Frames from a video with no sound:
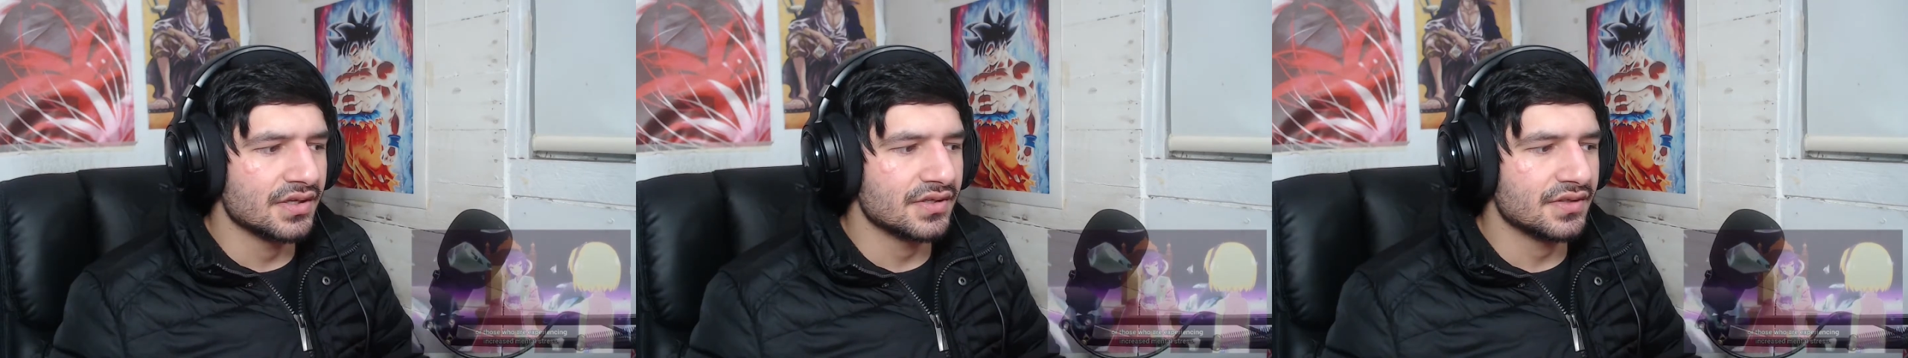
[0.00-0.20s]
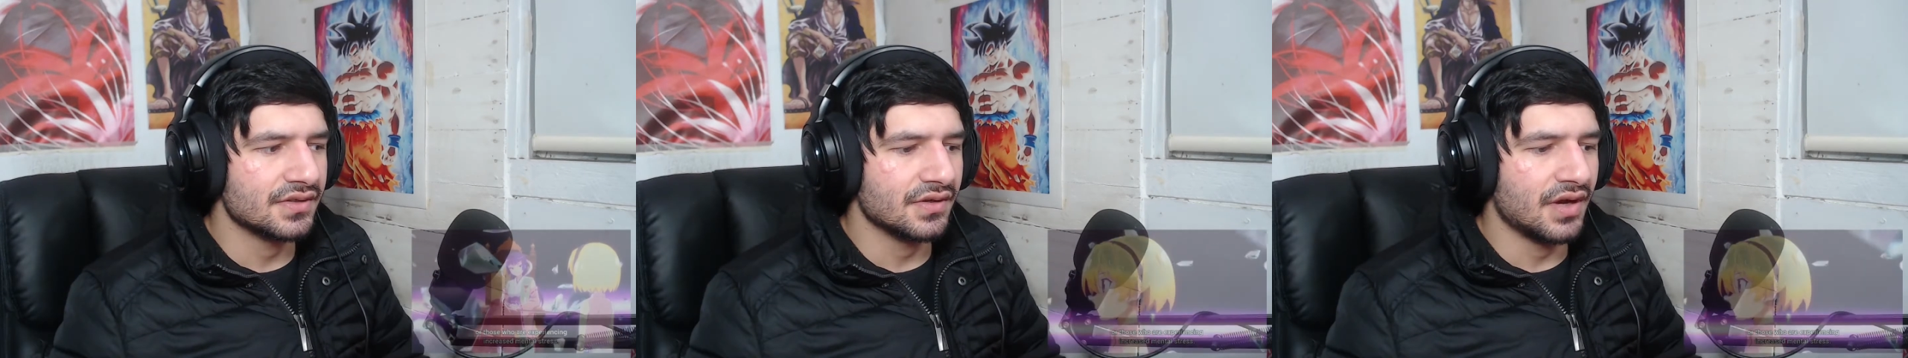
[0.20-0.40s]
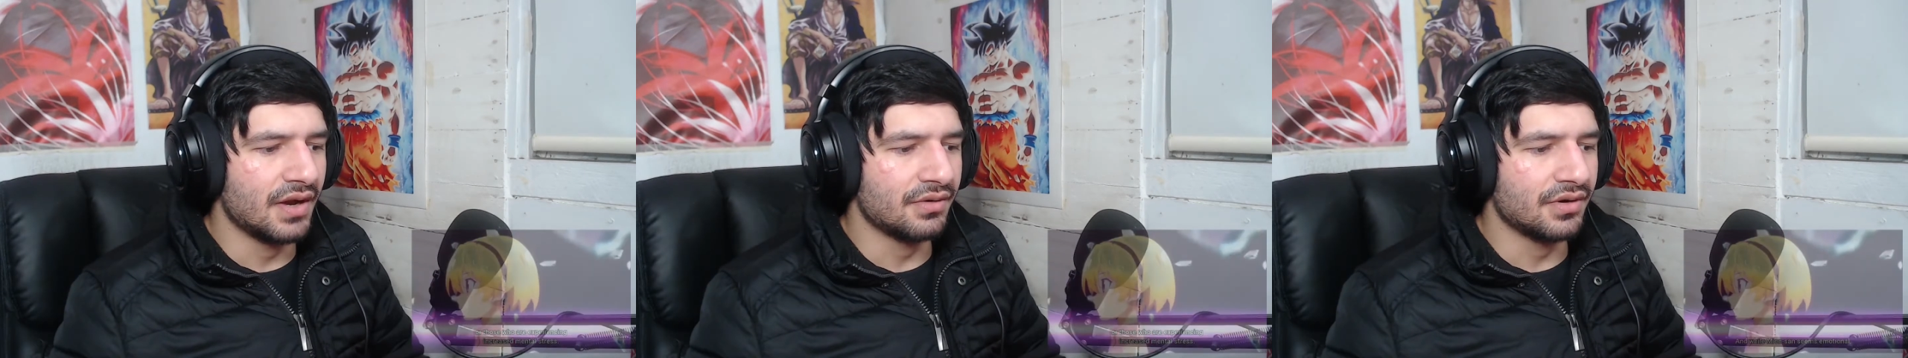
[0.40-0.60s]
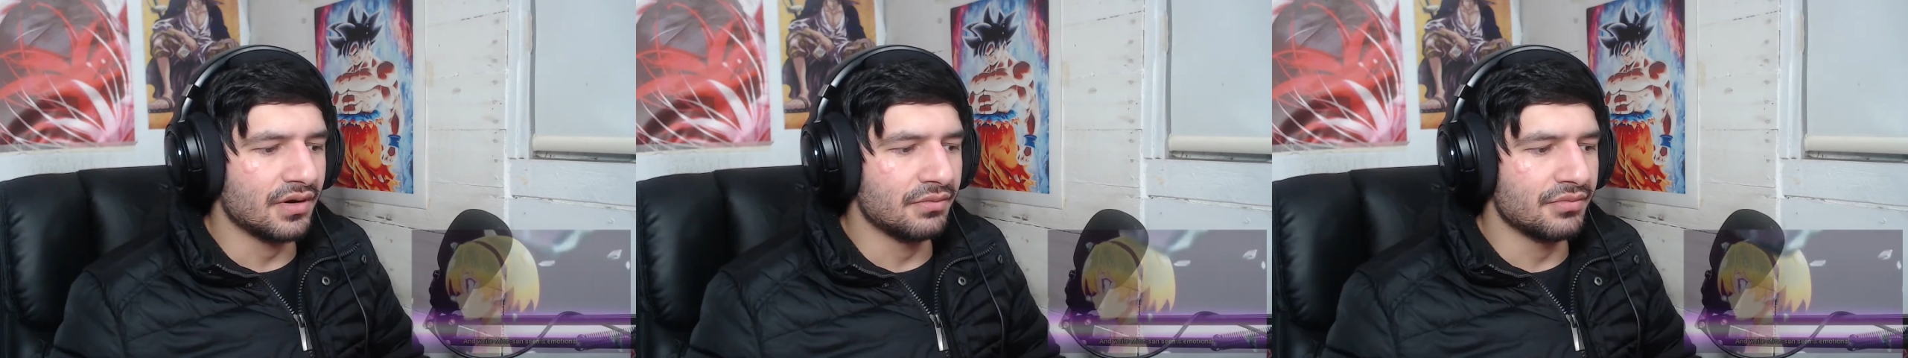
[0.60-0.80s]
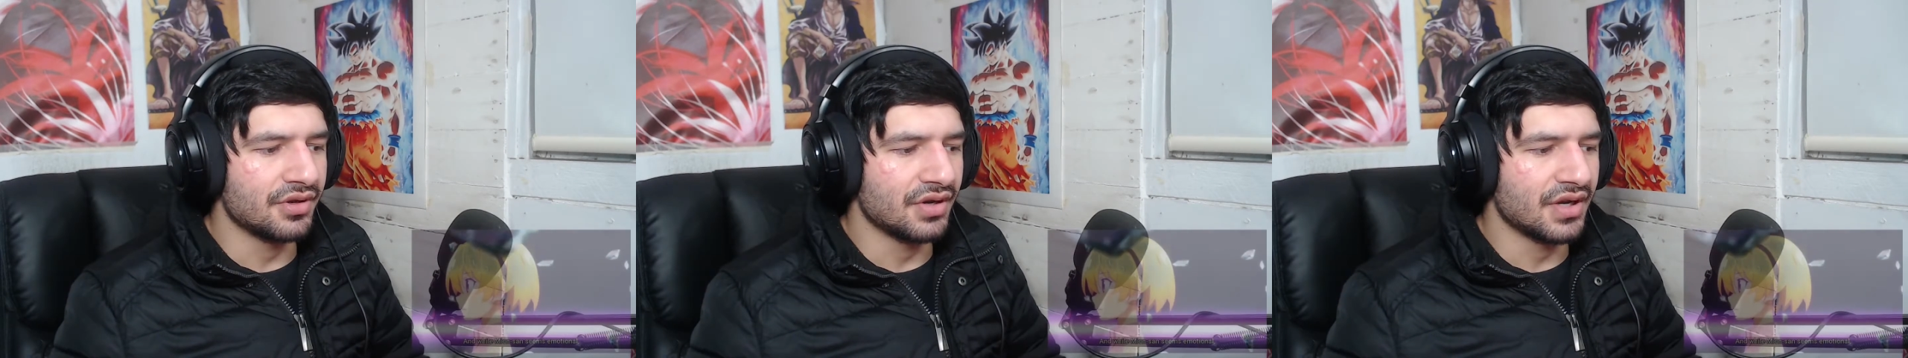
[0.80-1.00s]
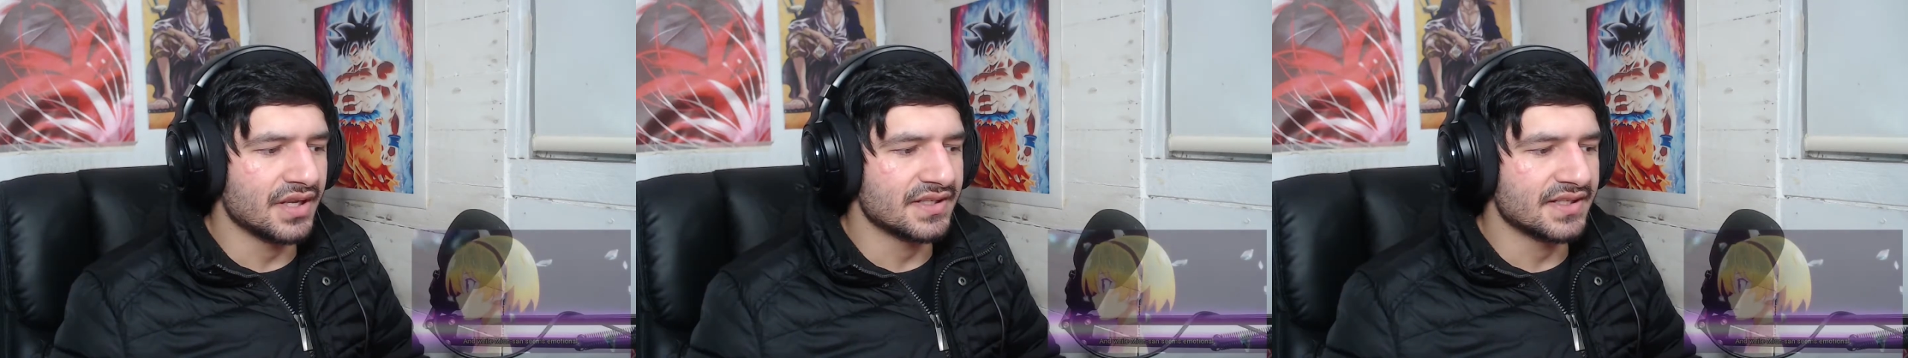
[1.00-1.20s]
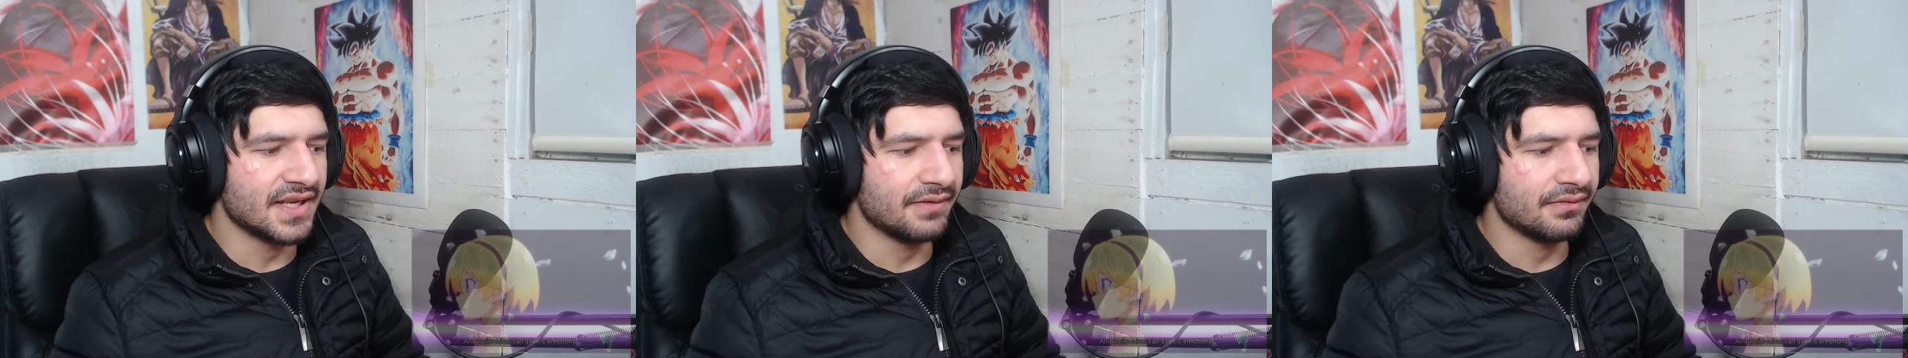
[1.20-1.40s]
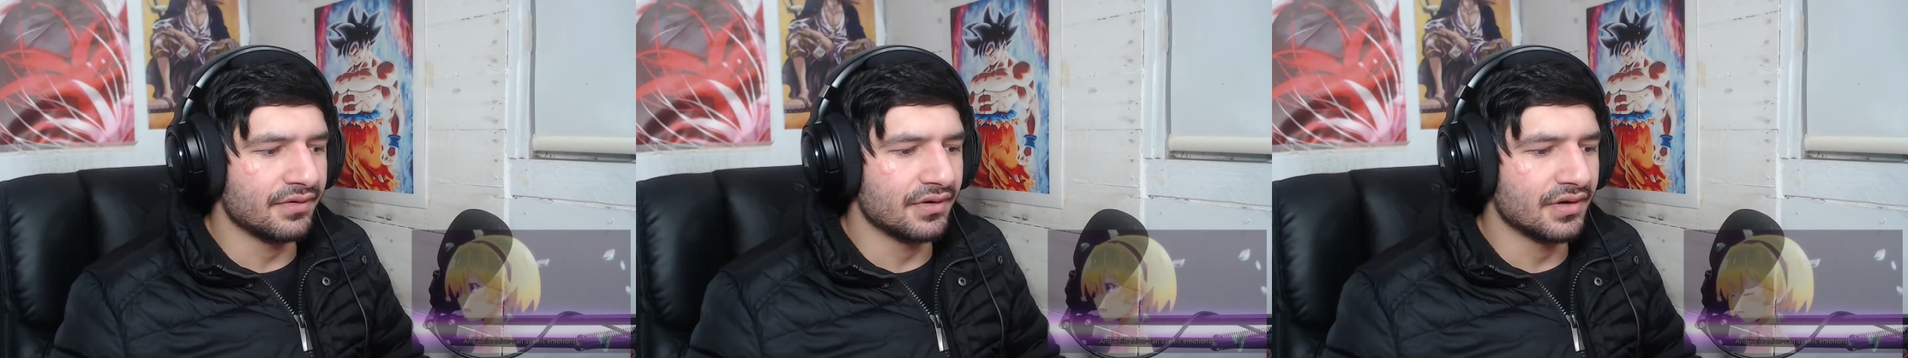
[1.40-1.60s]
So our girl Mion has
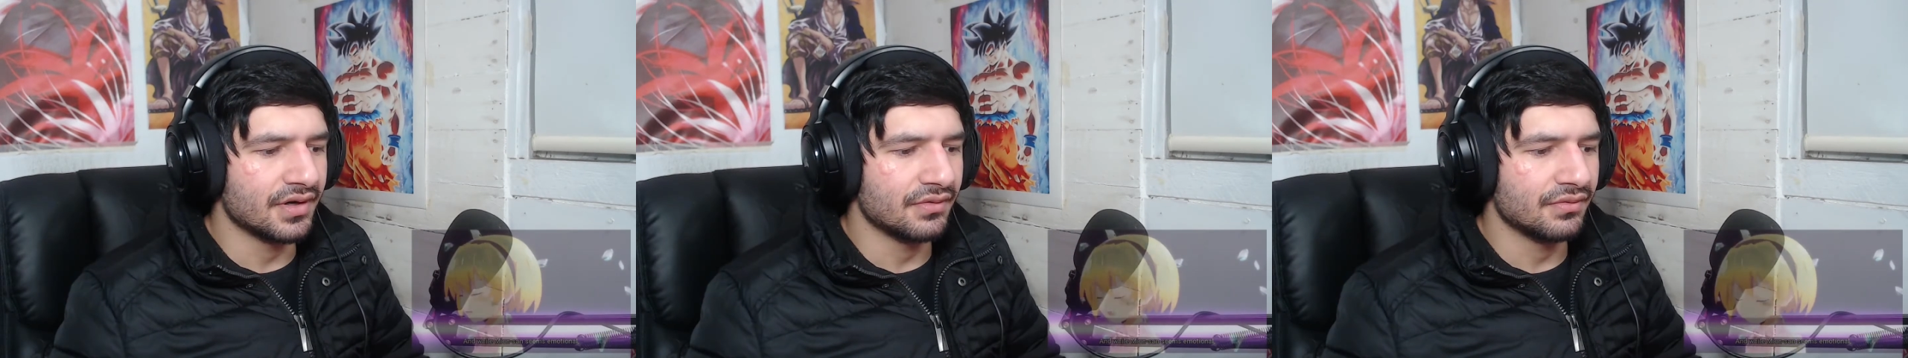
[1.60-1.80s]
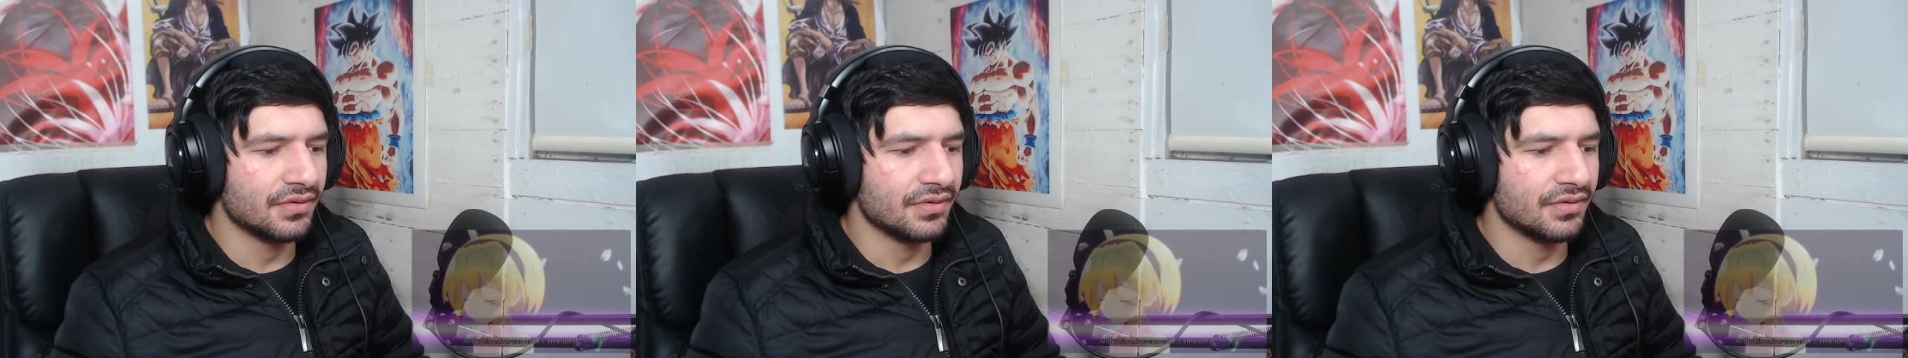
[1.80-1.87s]
never